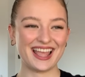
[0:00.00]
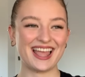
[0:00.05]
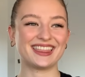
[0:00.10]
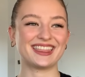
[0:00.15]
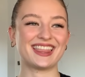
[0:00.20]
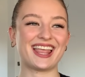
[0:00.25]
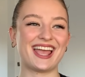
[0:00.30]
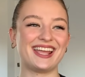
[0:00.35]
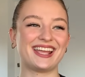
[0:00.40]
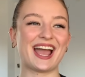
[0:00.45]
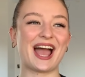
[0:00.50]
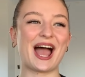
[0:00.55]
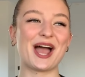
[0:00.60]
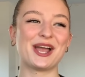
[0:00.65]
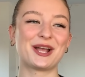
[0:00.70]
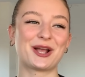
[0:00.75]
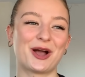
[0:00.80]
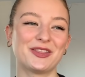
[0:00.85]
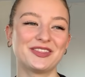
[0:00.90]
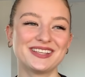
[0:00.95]
Like,
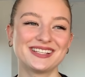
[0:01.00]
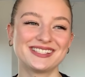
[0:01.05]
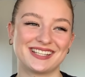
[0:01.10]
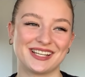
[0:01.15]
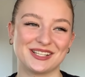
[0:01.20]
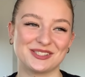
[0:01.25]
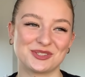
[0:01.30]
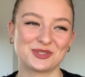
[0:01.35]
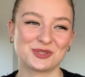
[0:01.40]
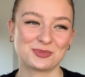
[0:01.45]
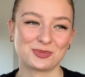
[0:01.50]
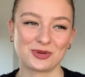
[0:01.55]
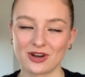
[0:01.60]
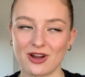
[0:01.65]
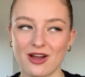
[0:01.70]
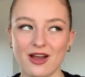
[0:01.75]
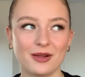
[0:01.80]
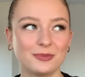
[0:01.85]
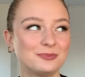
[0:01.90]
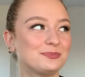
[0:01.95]
I got the stencils put
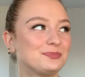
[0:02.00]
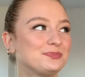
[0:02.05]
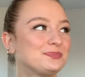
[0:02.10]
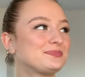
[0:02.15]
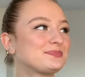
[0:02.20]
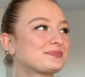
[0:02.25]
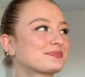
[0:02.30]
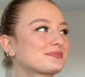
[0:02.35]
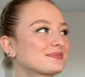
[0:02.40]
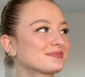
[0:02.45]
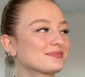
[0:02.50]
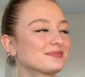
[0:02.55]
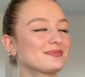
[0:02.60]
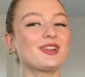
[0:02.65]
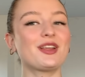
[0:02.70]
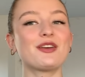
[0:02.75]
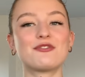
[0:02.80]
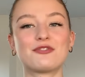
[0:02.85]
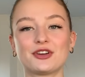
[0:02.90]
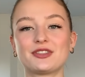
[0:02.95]
on
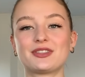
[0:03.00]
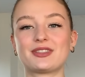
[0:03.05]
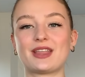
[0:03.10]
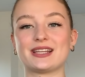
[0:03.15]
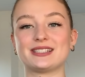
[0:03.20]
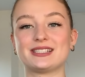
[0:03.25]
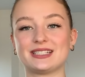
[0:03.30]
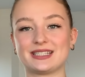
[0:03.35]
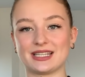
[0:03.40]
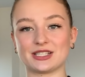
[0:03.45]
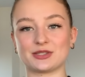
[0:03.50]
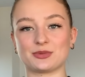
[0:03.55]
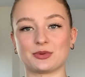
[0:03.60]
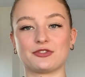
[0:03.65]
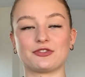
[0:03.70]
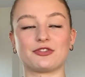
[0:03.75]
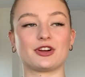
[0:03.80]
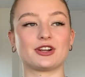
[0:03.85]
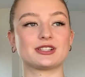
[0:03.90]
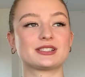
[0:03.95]
I did this one
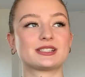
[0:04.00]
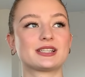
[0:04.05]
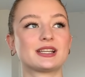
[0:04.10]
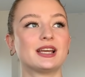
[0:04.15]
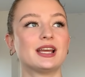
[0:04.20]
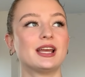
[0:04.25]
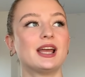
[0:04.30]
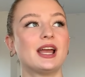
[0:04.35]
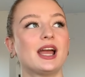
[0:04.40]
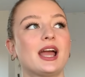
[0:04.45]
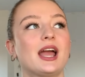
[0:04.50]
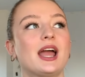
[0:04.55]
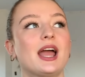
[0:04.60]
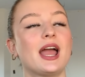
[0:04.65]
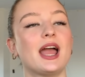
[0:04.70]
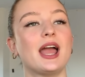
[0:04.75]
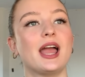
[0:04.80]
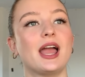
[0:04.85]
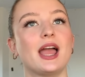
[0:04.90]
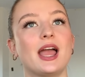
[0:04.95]
first,
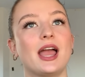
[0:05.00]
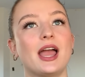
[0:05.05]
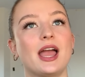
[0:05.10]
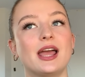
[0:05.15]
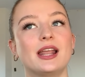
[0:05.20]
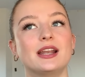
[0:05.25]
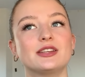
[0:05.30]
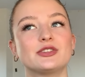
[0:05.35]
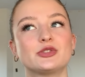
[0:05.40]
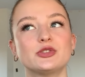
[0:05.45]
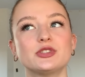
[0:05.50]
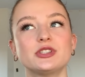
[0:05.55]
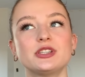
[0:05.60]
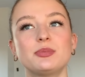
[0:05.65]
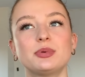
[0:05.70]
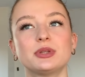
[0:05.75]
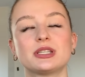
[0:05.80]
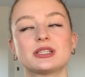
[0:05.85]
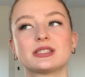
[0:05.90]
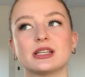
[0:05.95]
and as soon as you
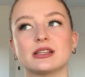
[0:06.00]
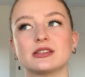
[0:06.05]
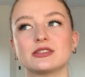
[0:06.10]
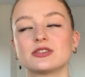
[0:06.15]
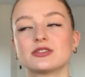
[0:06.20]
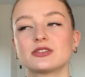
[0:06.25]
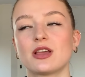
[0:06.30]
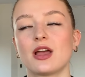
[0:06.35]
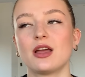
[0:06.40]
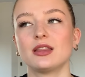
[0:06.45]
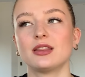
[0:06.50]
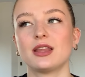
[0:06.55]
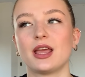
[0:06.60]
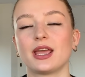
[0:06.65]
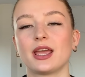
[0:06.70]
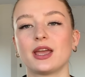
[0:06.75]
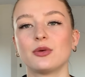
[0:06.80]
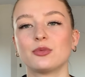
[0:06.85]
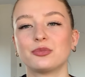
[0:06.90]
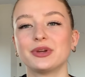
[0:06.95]
put the stencils on,
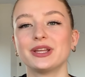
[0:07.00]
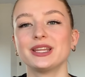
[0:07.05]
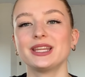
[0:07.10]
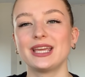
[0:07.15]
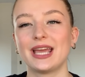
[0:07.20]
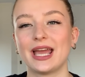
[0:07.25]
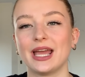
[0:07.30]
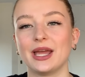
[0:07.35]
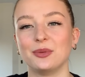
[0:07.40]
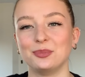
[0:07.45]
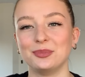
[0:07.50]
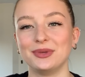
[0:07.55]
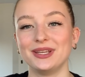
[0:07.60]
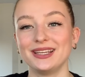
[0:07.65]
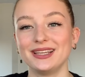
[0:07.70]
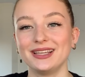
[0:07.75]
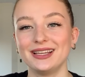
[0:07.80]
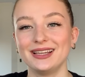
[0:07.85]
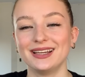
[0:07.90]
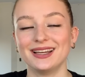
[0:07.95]
like, it really hit
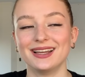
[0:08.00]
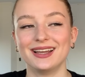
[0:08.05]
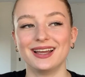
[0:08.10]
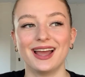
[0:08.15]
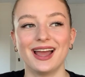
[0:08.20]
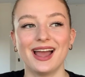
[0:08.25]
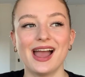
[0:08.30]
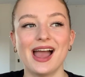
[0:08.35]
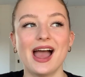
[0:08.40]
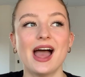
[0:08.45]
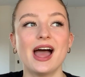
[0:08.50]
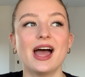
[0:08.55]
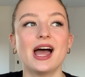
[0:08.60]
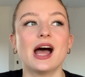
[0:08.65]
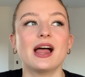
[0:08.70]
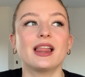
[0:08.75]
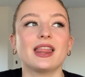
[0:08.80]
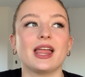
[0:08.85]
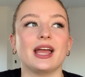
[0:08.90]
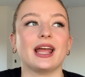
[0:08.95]
me
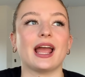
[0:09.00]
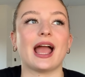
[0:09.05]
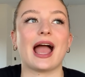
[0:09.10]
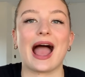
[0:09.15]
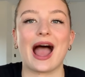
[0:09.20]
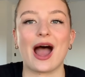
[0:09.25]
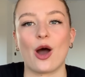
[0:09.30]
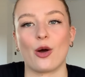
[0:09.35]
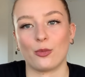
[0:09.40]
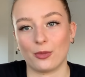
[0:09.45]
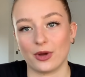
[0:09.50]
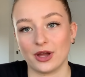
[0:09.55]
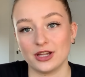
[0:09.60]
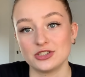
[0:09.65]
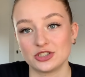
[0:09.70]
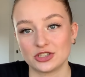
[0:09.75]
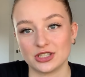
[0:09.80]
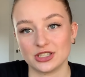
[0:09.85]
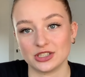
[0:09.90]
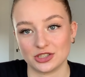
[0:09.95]
like how
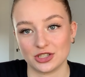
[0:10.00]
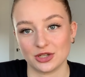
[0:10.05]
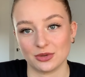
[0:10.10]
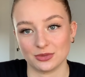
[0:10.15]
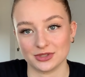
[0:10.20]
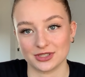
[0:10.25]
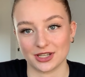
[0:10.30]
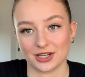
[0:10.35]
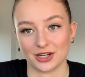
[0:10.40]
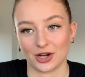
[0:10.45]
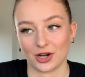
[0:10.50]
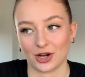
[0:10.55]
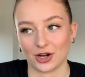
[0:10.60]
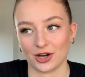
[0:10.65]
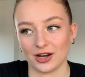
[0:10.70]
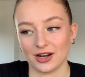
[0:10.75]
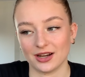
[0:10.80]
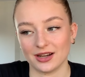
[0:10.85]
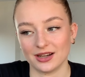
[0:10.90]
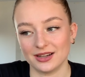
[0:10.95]
much this shit was gonna
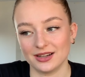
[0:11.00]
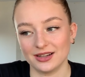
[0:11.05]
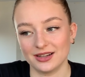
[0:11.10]
hurt.